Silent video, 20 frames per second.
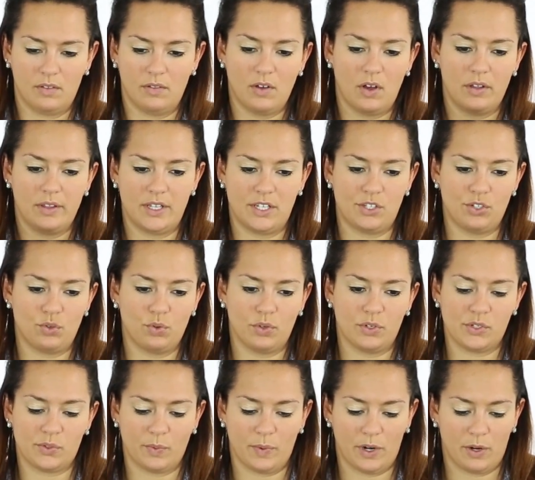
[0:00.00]
all these
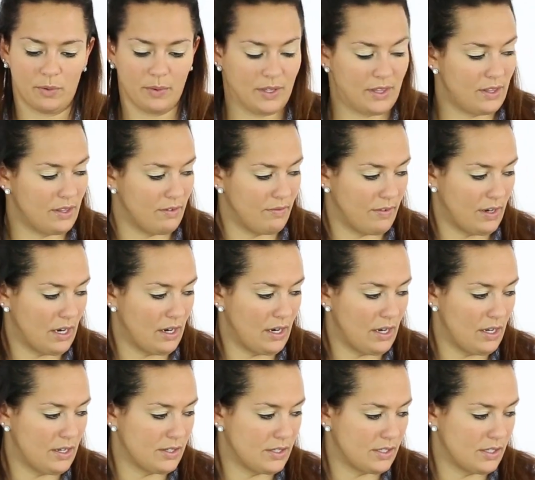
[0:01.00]
tools work with the
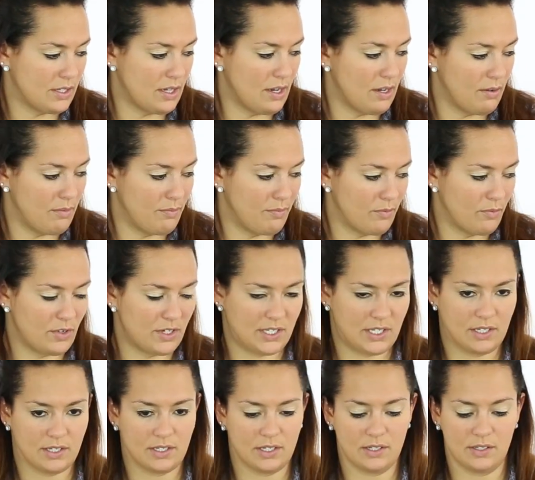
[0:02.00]
various
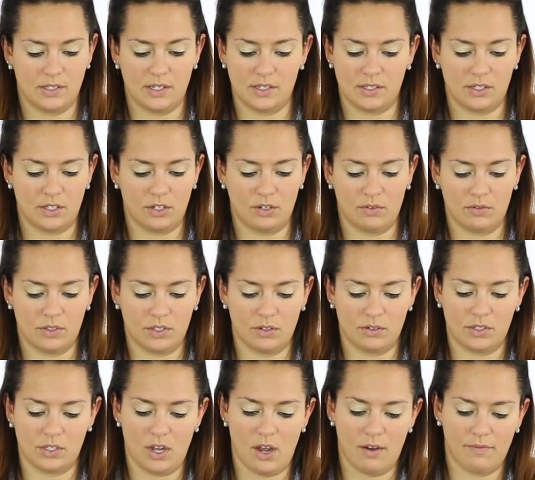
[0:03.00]
resistances too. So
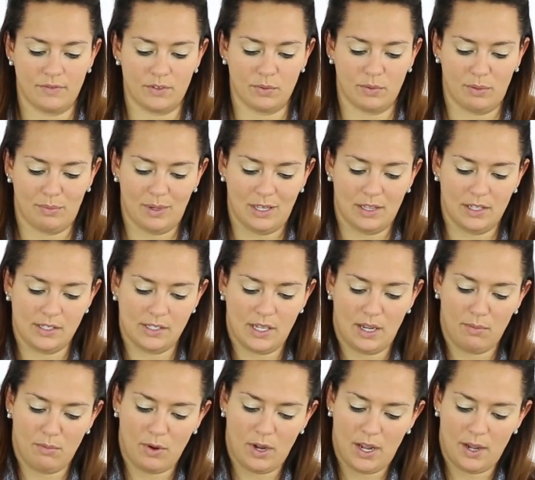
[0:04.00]
soft would be the
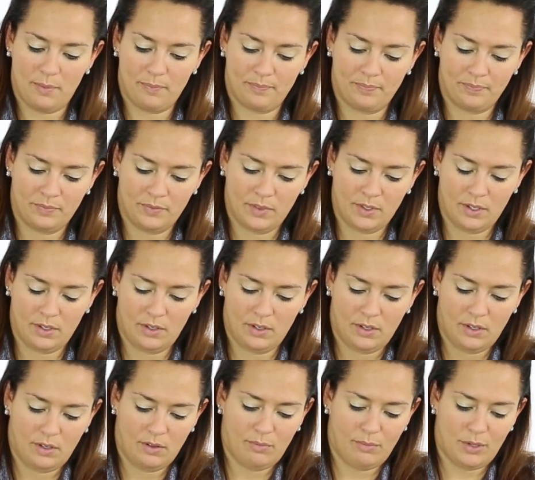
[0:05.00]
same way.
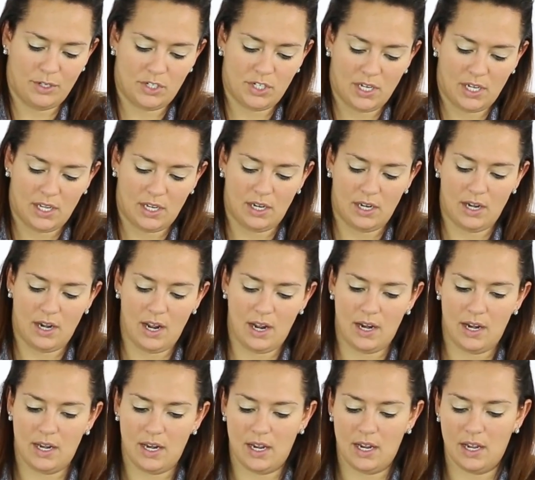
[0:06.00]
Pushing in and
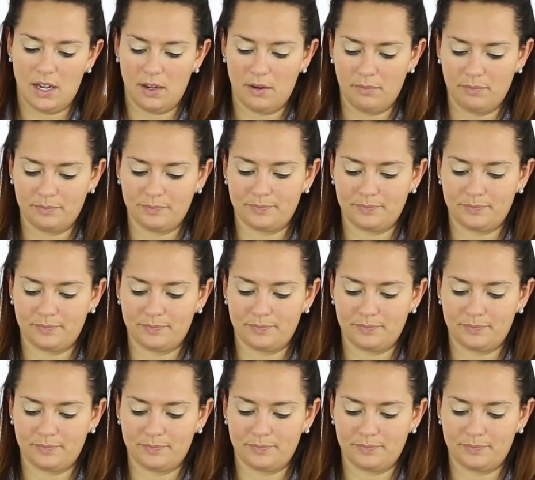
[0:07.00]
hiding